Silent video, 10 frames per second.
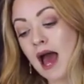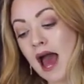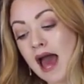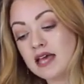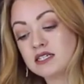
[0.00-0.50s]

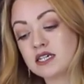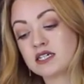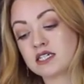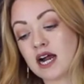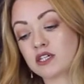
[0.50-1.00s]
As
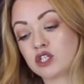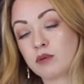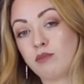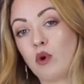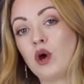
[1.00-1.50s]
this starts
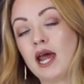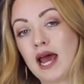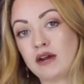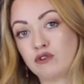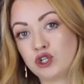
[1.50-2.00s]
to boil
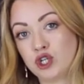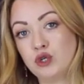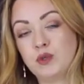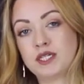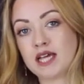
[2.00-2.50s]
and
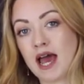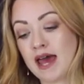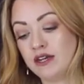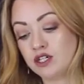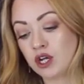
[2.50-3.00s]
reduce
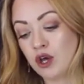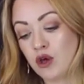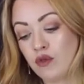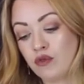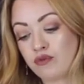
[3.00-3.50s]
and
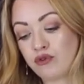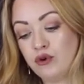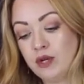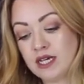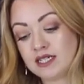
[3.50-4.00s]
the
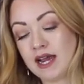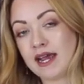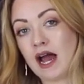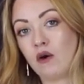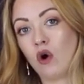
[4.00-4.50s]
fruit is
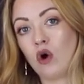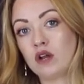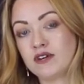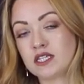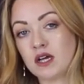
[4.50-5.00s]
letting out all
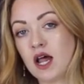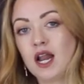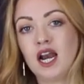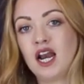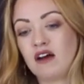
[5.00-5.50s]
of its
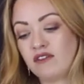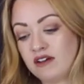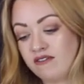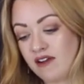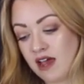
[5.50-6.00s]

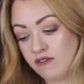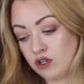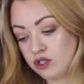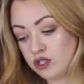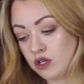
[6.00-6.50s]
lovely
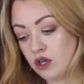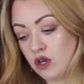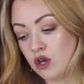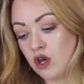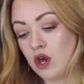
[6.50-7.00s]
flavors,
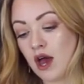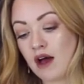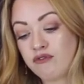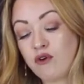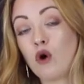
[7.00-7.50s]

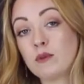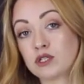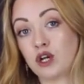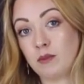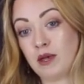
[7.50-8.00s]
a foam is
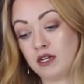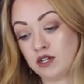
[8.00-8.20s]
gonna build